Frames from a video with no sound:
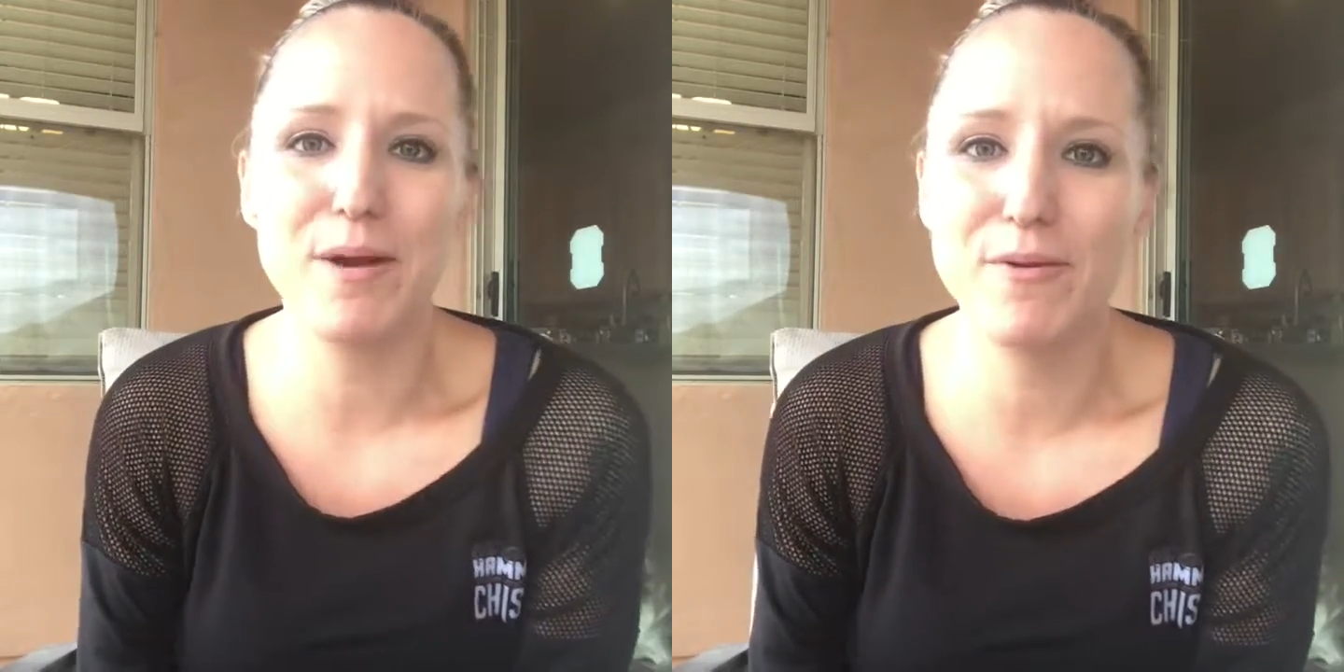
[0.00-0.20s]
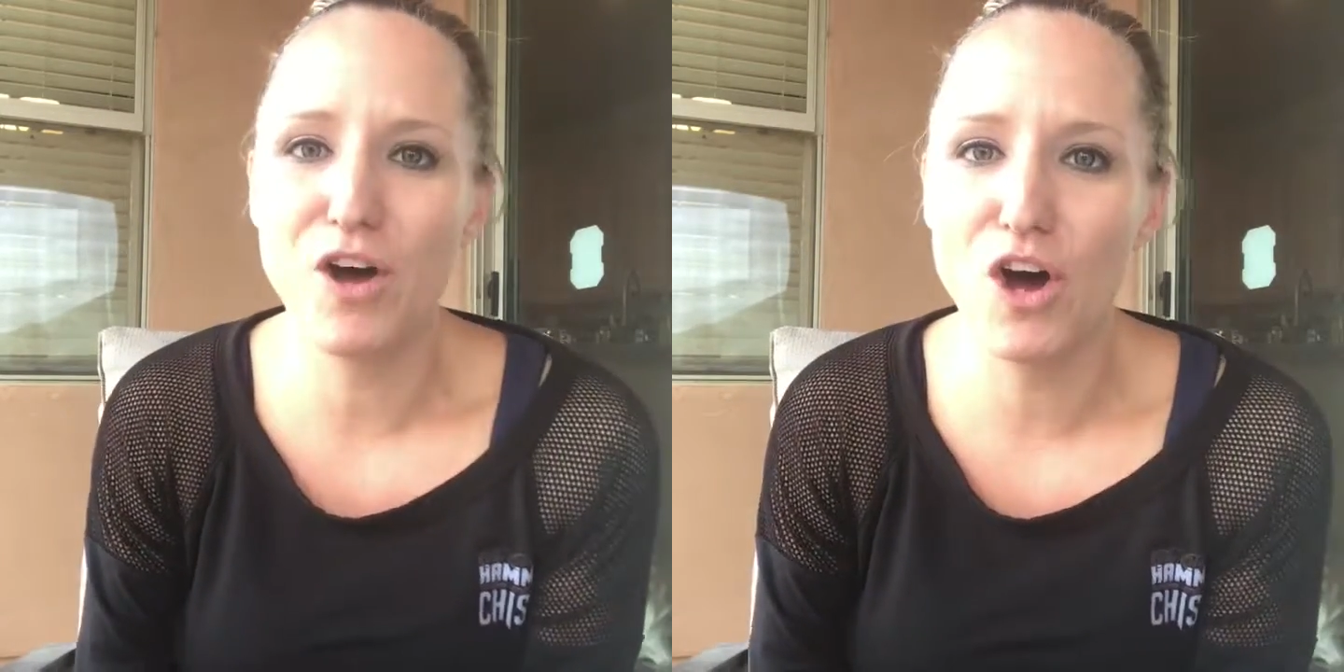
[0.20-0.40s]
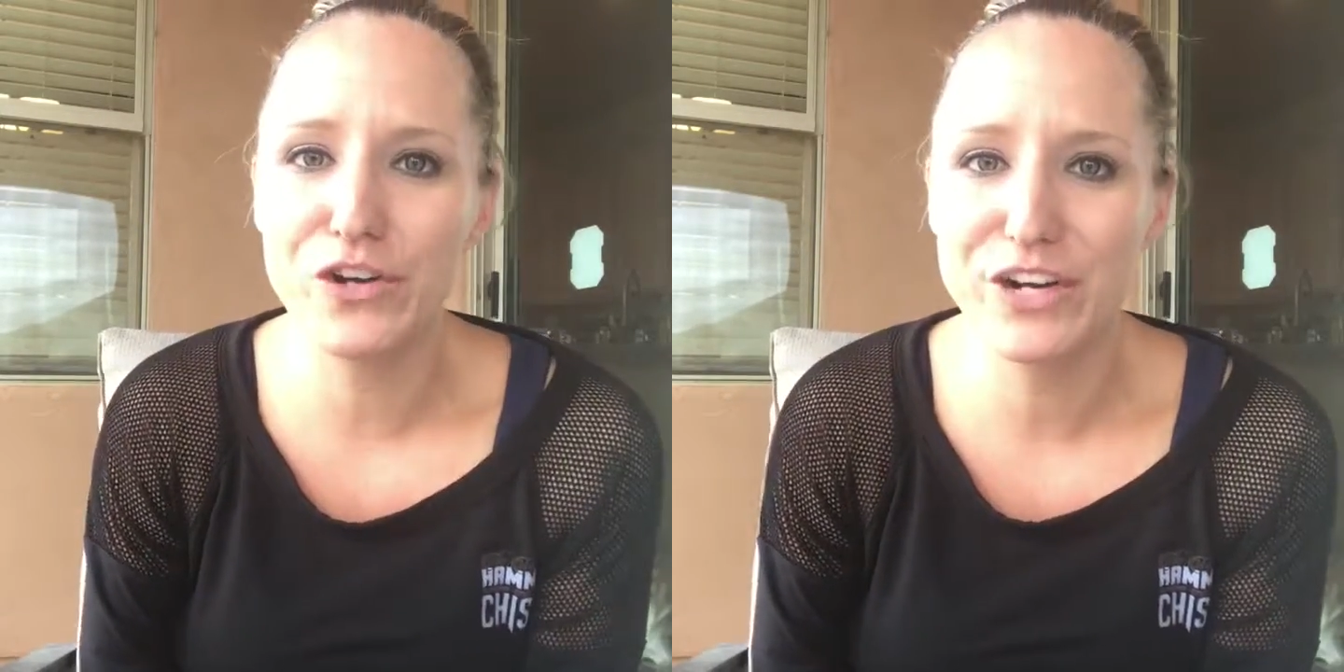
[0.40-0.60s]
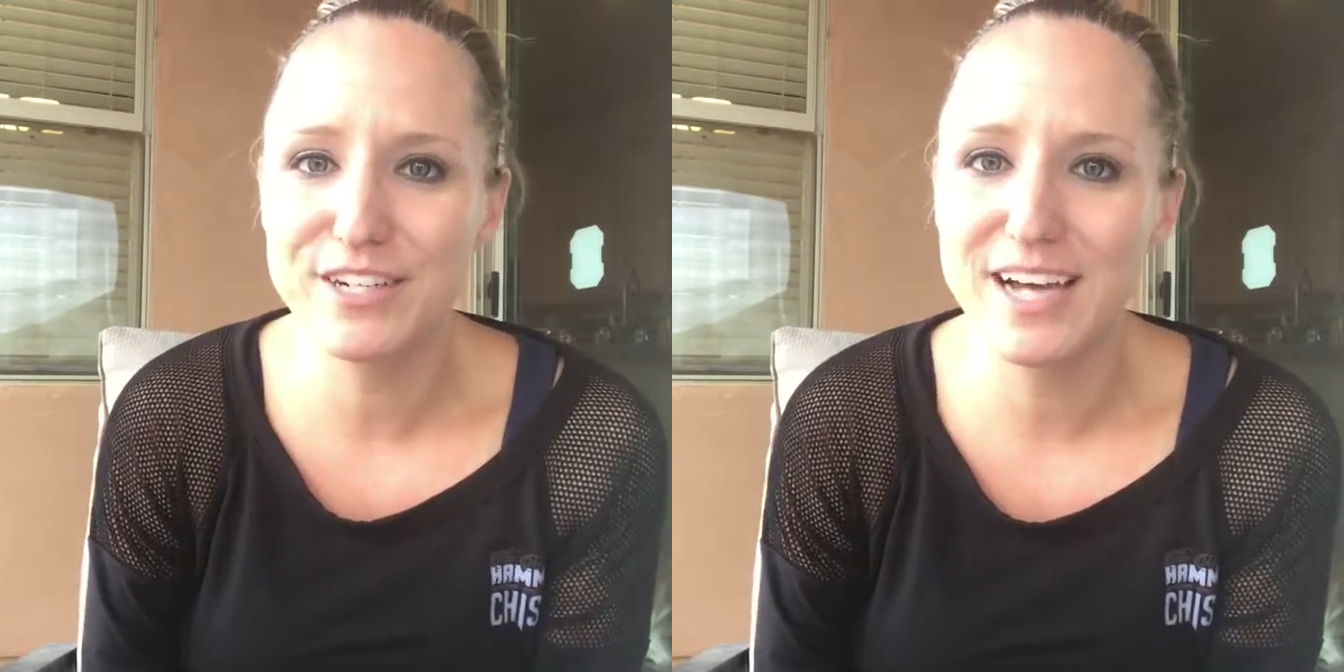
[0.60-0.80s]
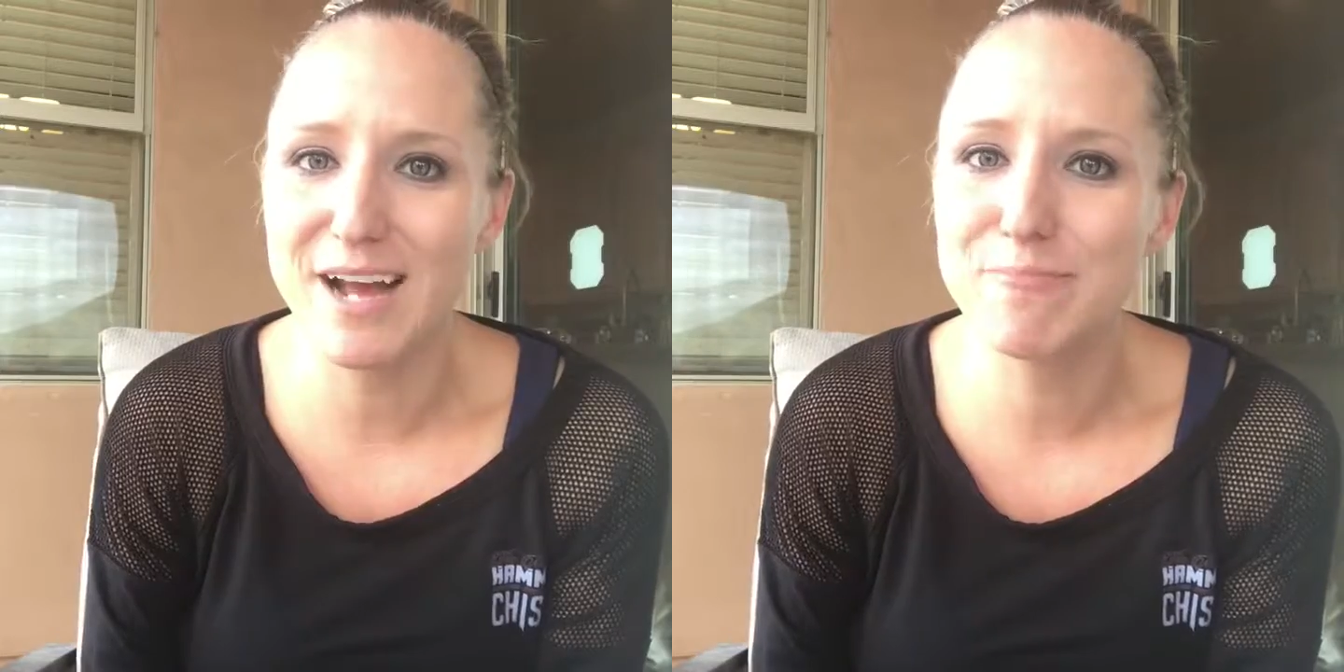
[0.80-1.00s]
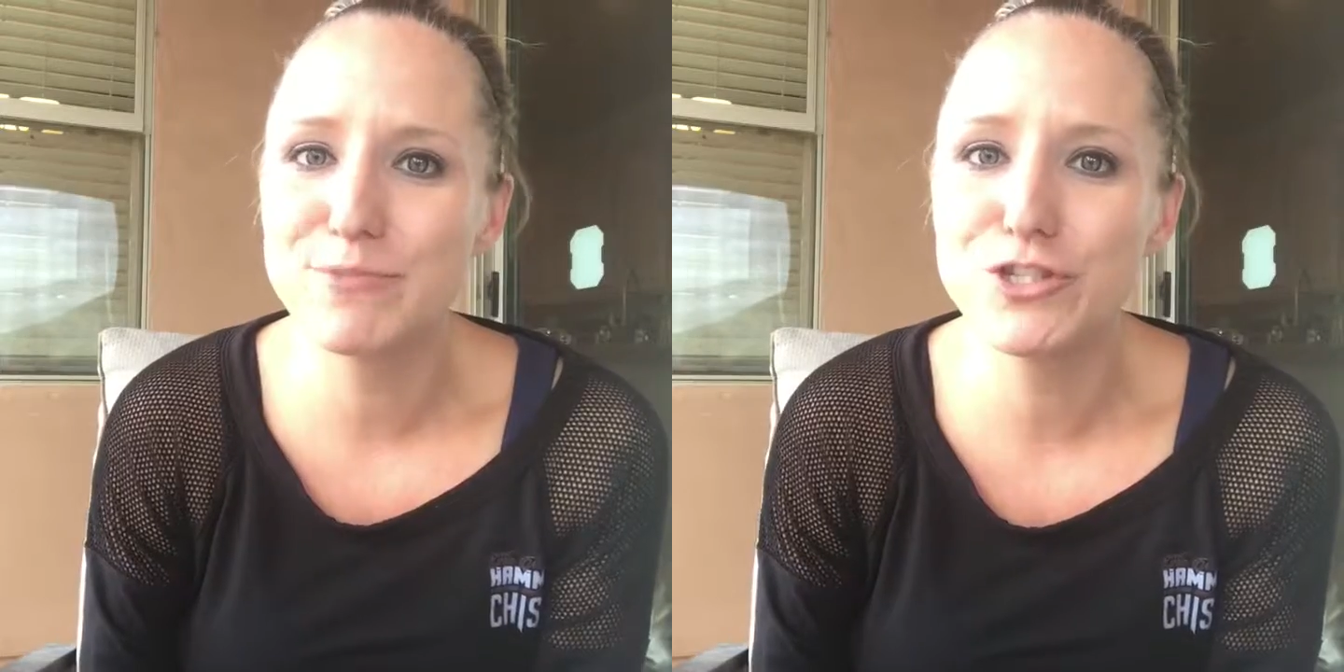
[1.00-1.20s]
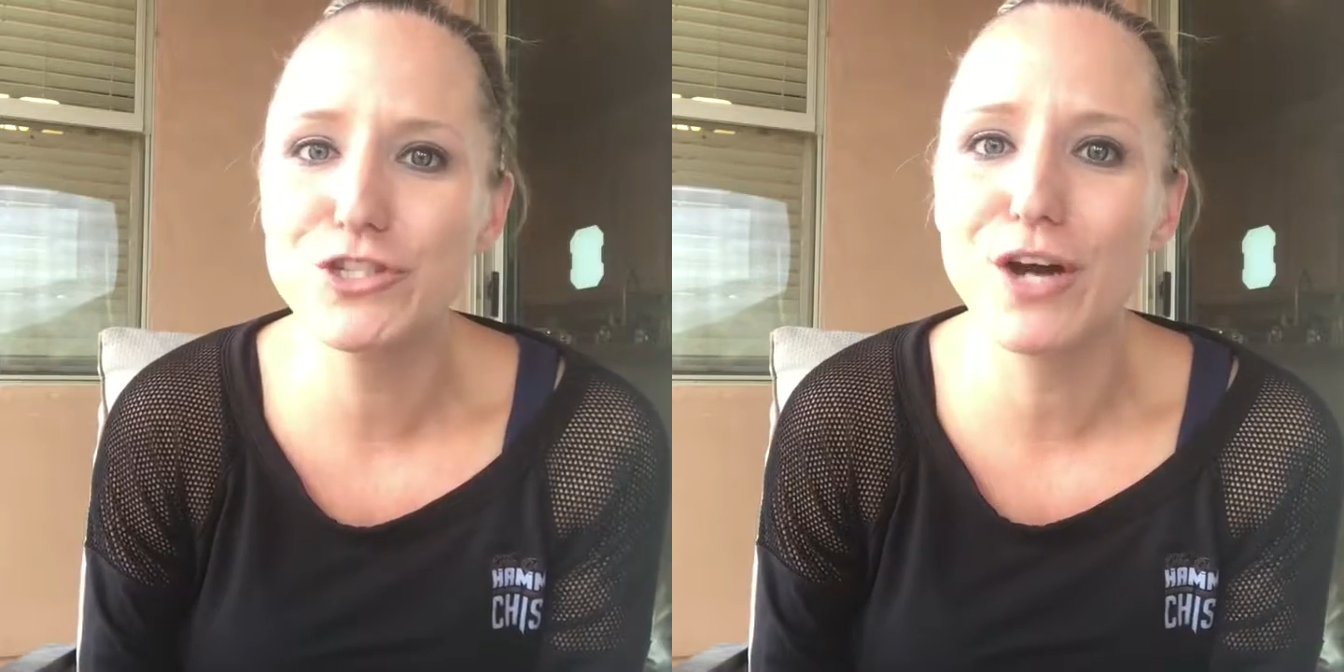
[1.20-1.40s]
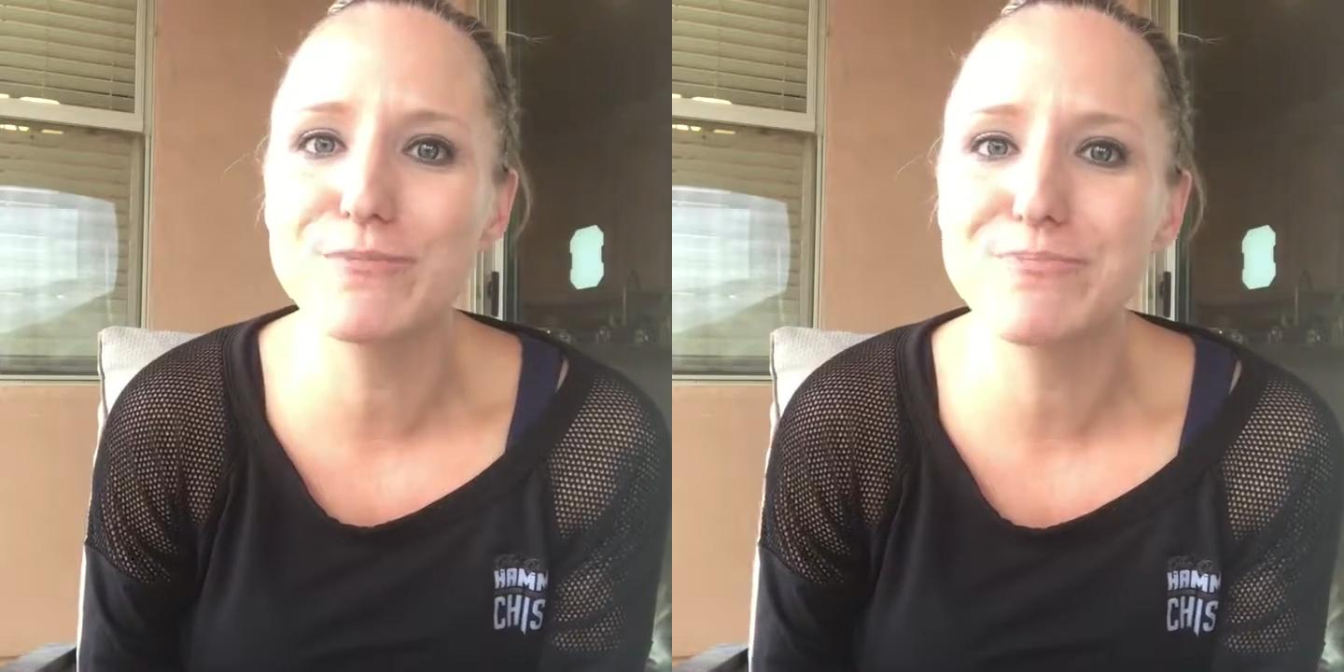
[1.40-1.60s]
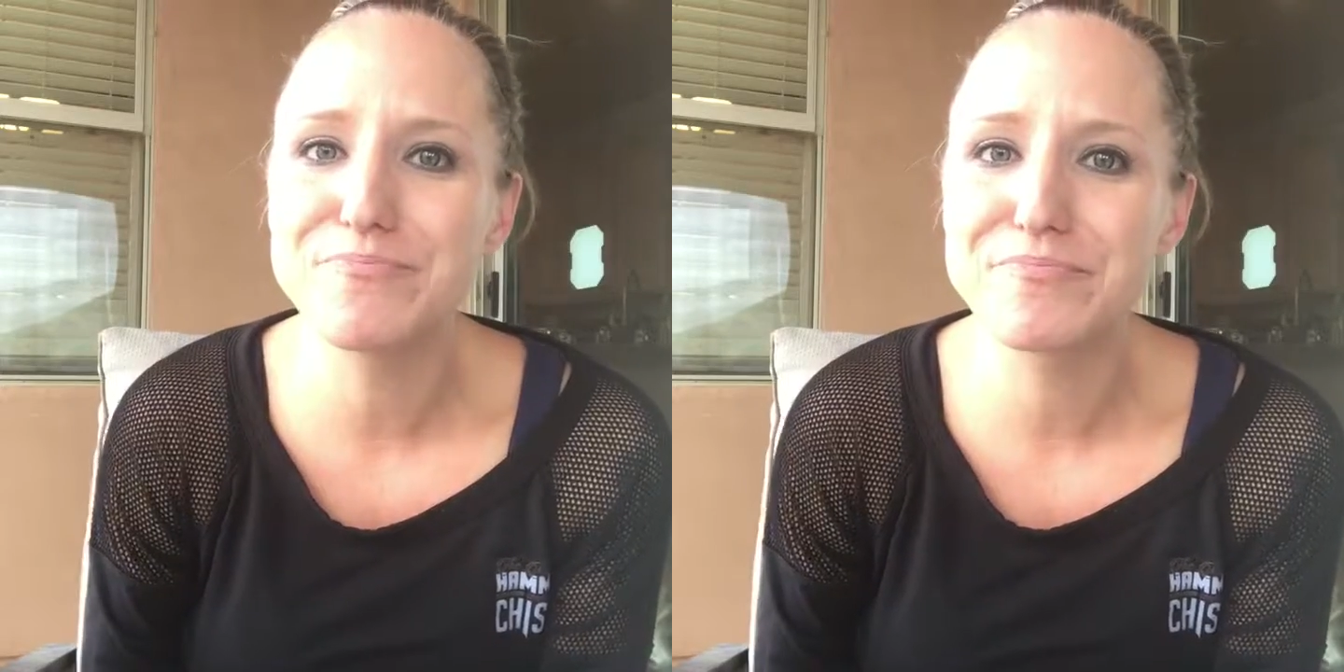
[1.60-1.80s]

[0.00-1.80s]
I wanna honor your time. So,